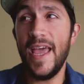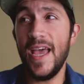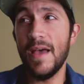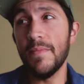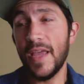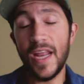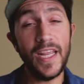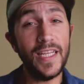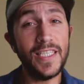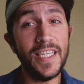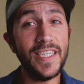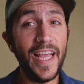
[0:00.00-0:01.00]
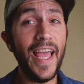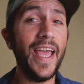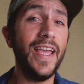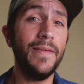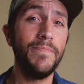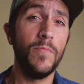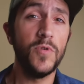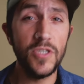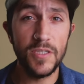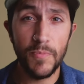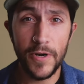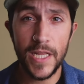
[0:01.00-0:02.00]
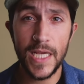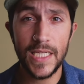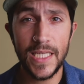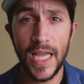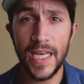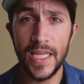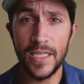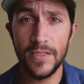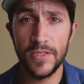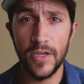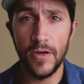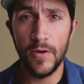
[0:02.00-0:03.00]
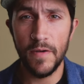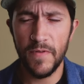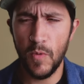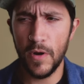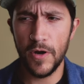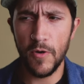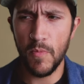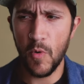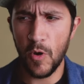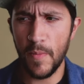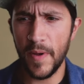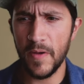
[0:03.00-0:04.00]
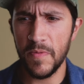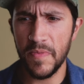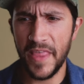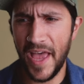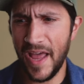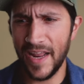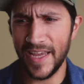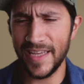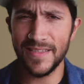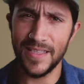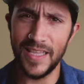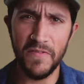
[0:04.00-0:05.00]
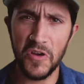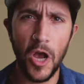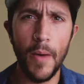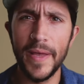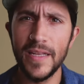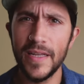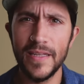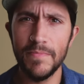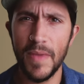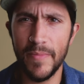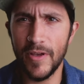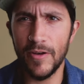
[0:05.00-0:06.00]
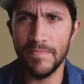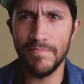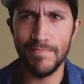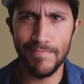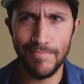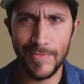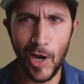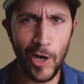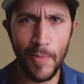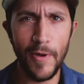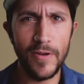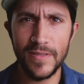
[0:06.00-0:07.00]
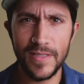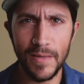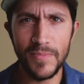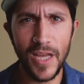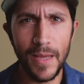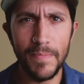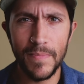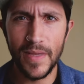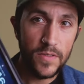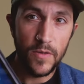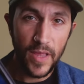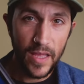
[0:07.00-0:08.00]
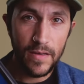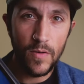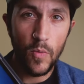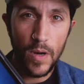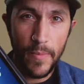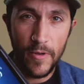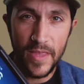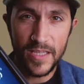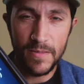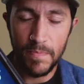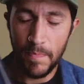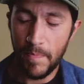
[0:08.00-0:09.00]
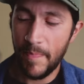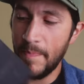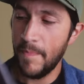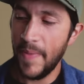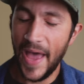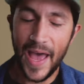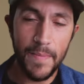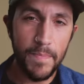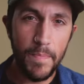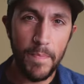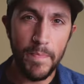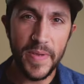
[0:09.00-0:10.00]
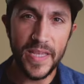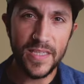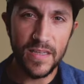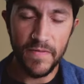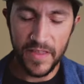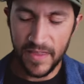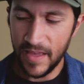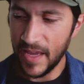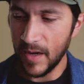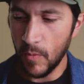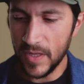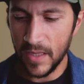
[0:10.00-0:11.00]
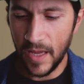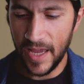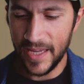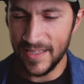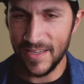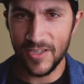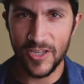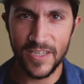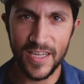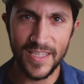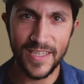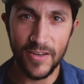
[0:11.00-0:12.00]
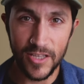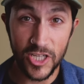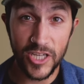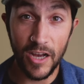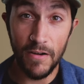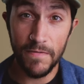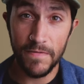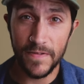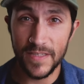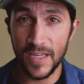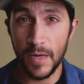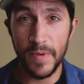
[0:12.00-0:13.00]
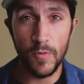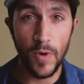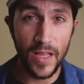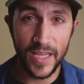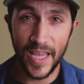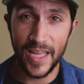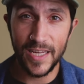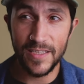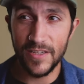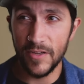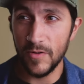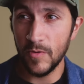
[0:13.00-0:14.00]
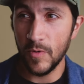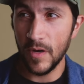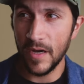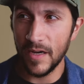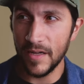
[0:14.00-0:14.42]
am getting it today, which is pretty exciting. So if you want to know more about that, I guess leave a comment and maybe I'll talk about it sometime. So then what about this bad beast of a thing? What is this just going to sit on the shelf? Is it going to be relegated to